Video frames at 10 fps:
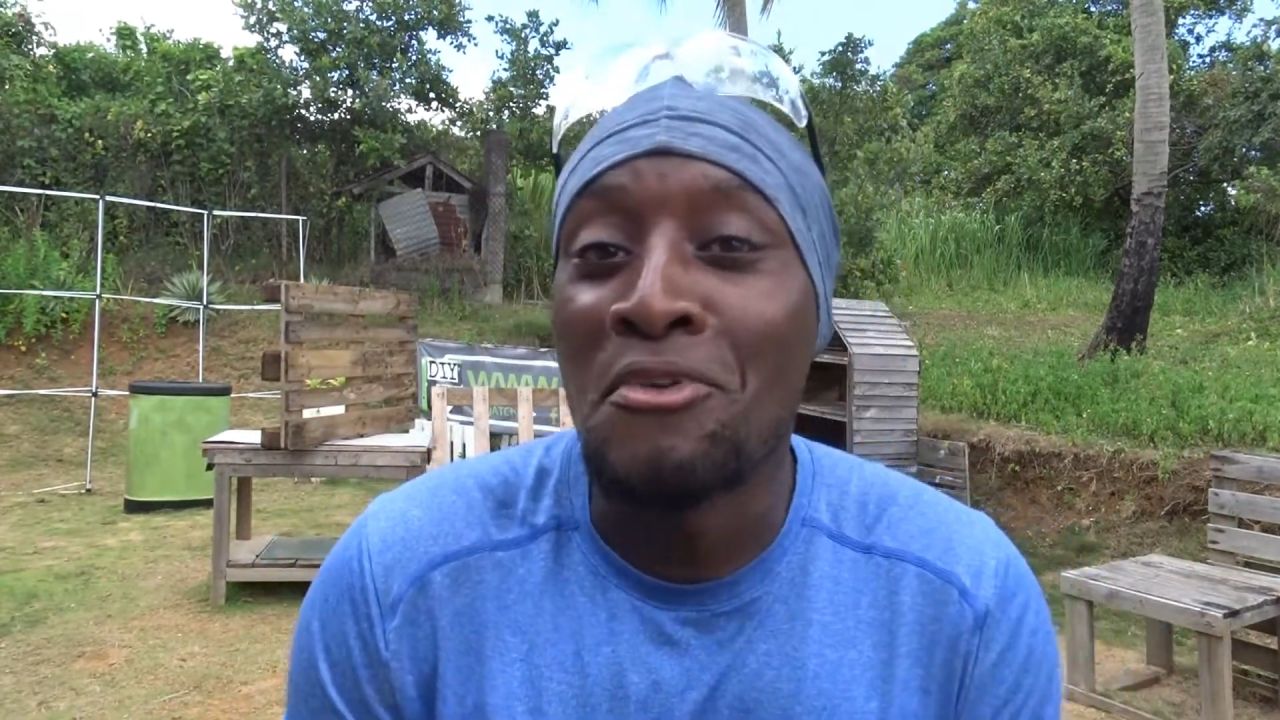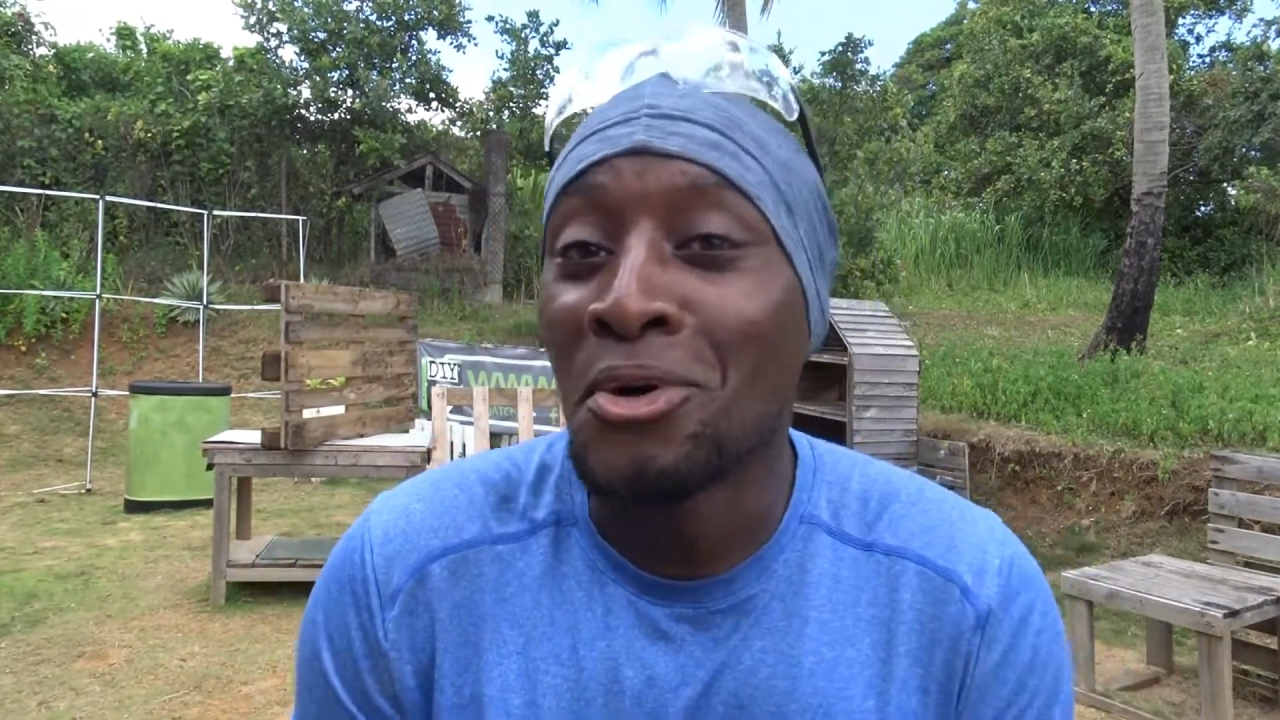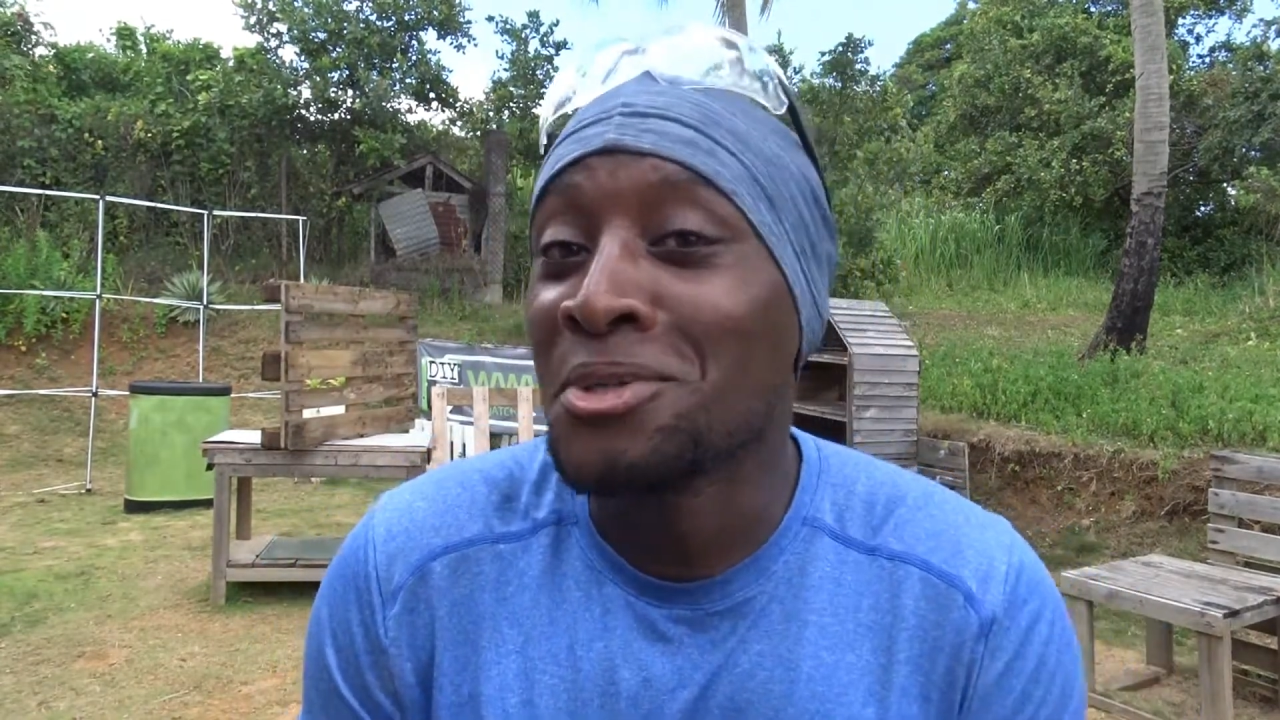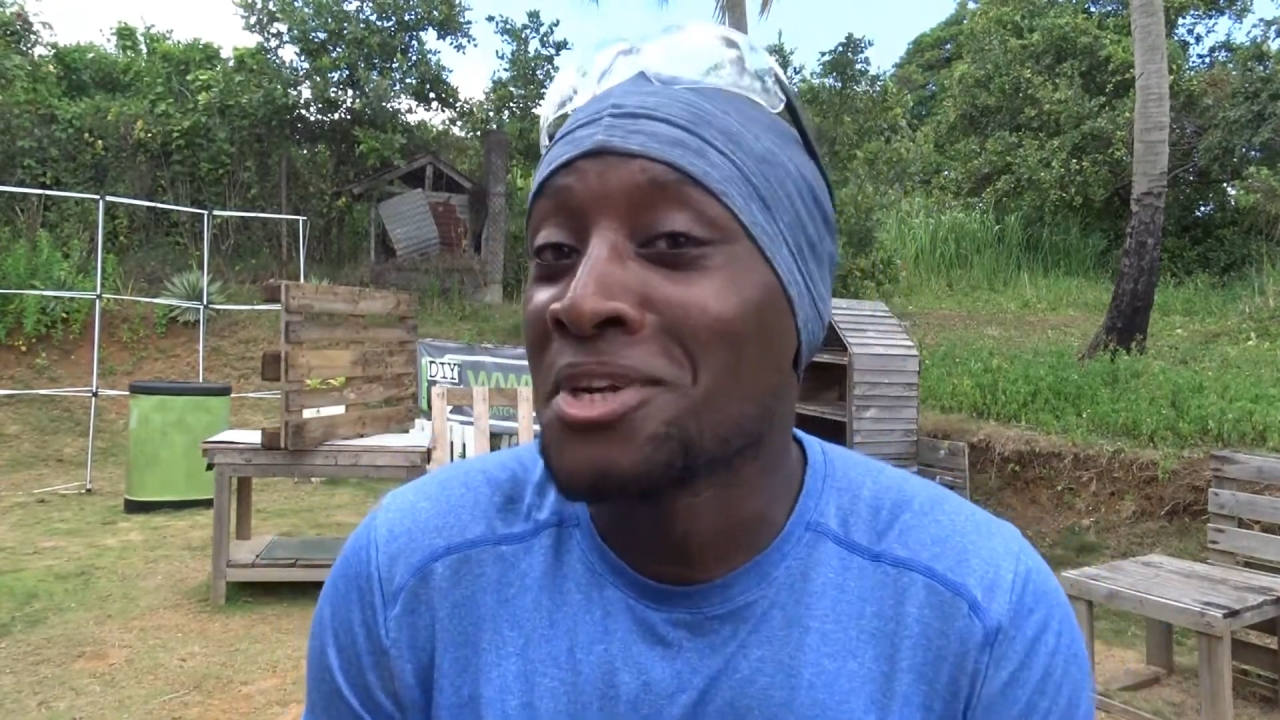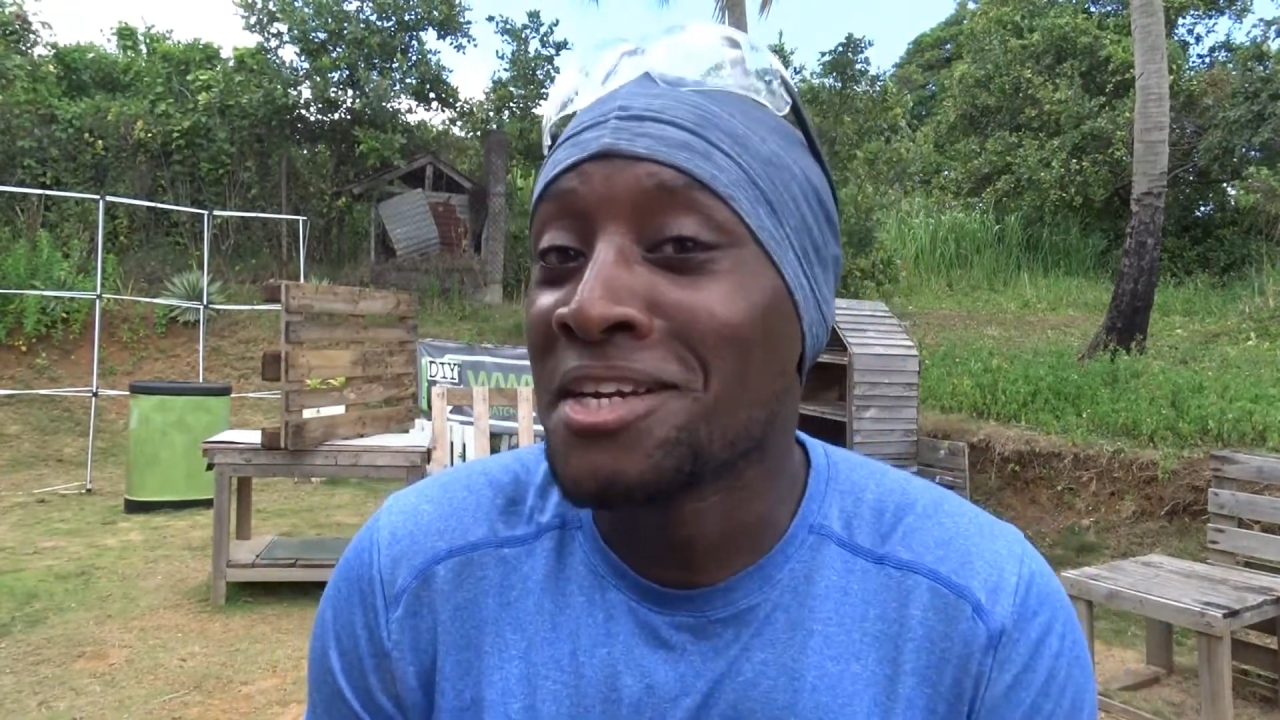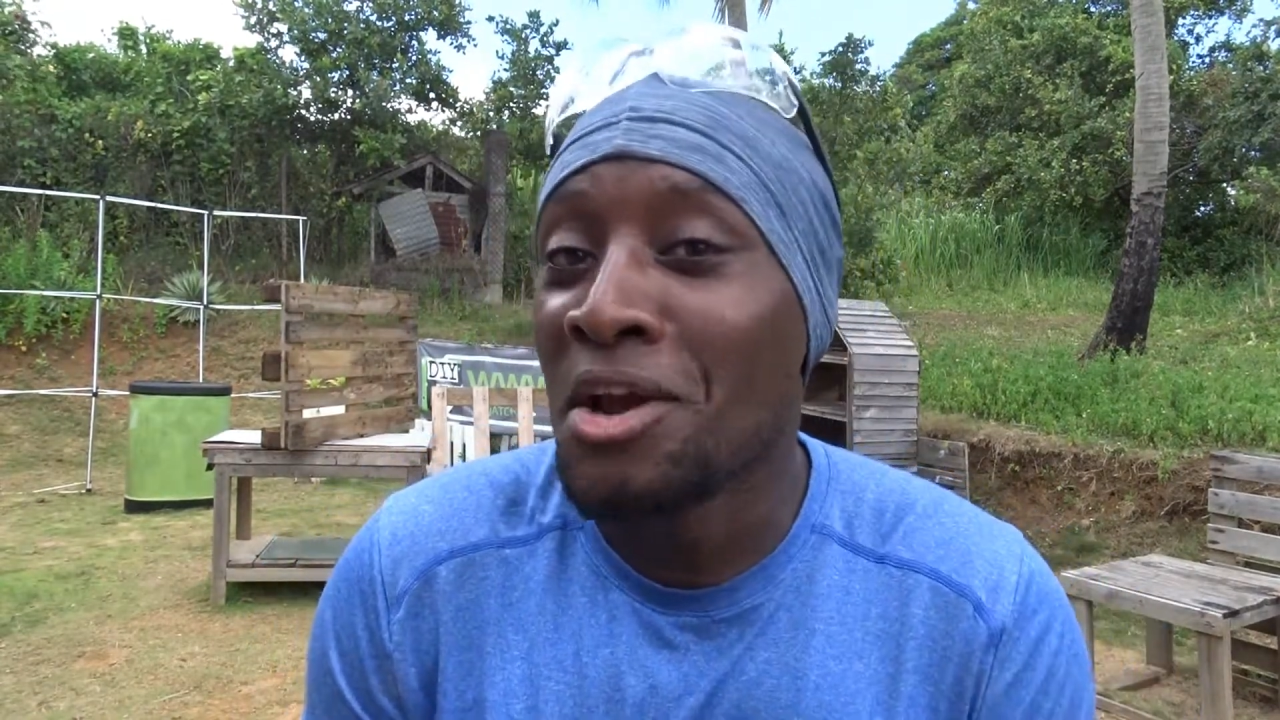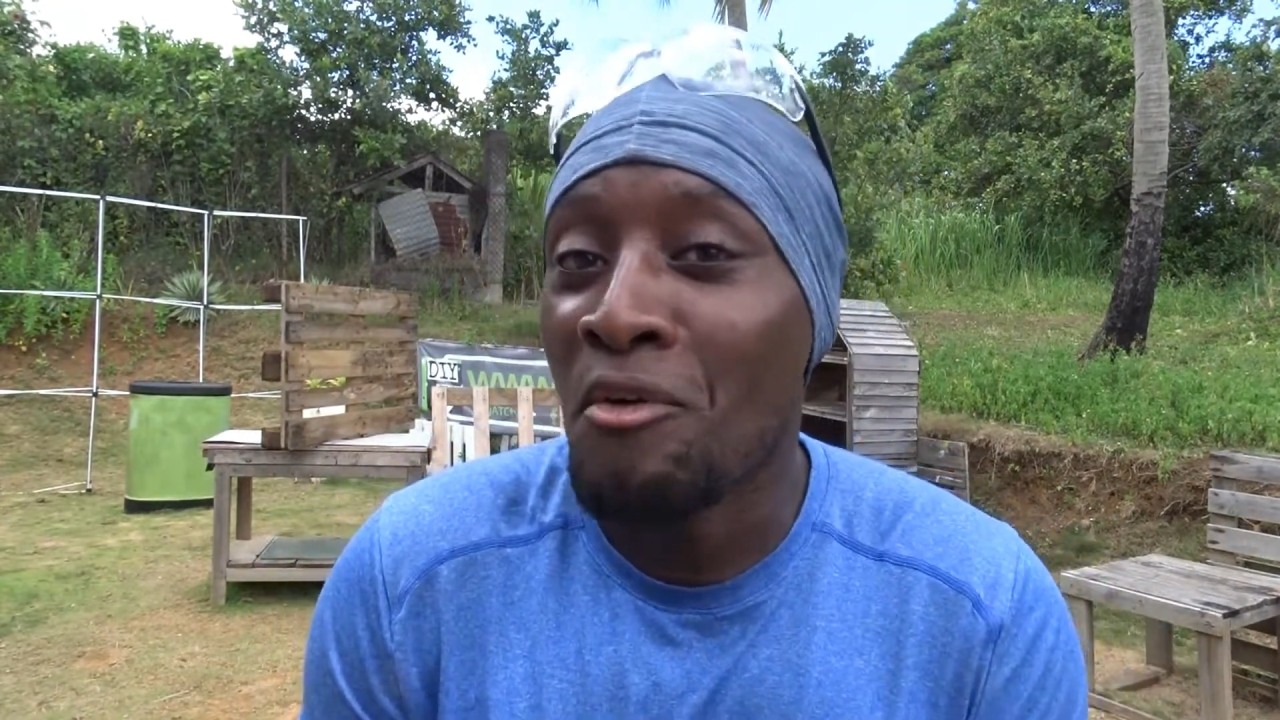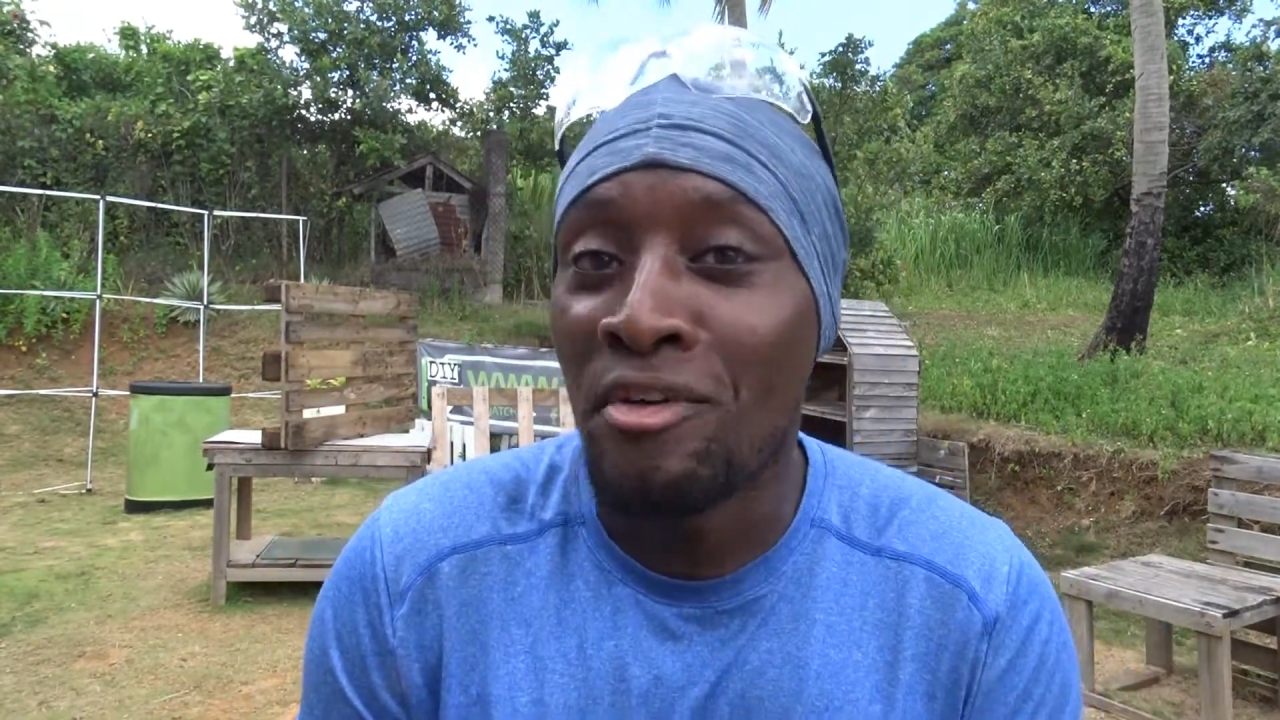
for another idea